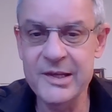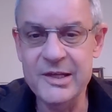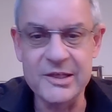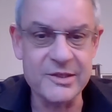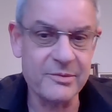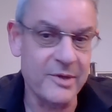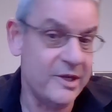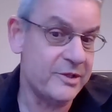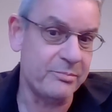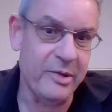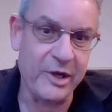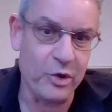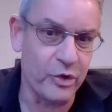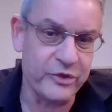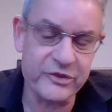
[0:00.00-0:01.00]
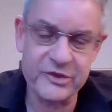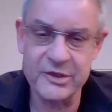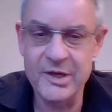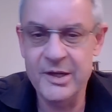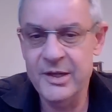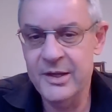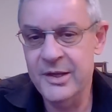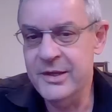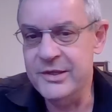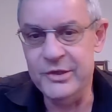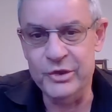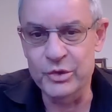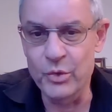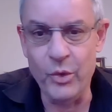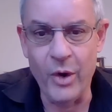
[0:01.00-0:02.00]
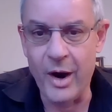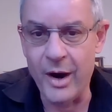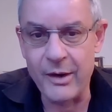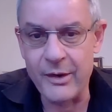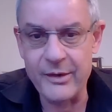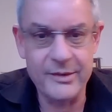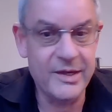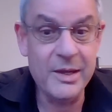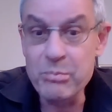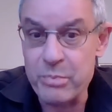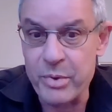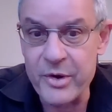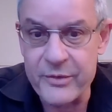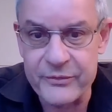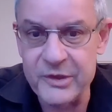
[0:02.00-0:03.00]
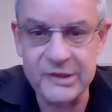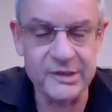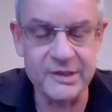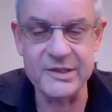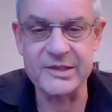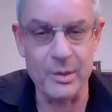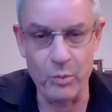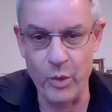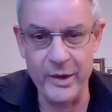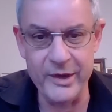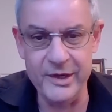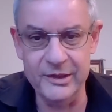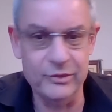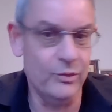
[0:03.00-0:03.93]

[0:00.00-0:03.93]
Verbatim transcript: is is because you are imperfect in some way.